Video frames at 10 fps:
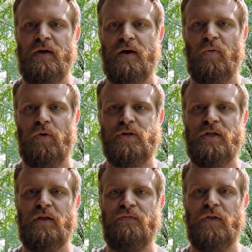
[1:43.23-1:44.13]
Uh, we're
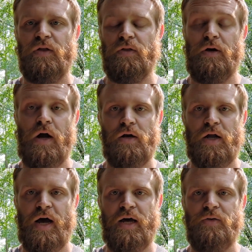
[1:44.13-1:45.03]
to love the, our
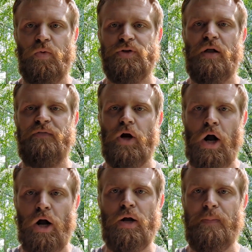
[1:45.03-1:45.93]
God with all of our
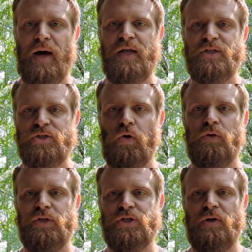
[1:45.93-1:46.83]
heart, mind,
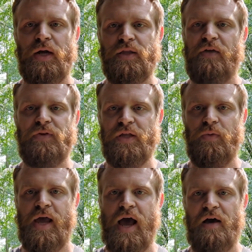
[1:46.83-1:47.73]
soul, and strength, everything
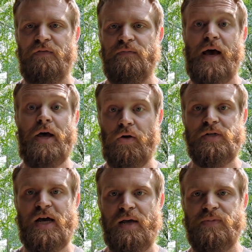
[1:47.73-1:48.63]
we have at all
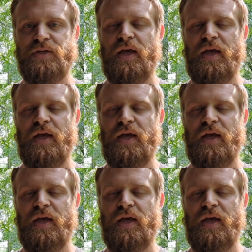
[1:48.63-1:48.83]
times.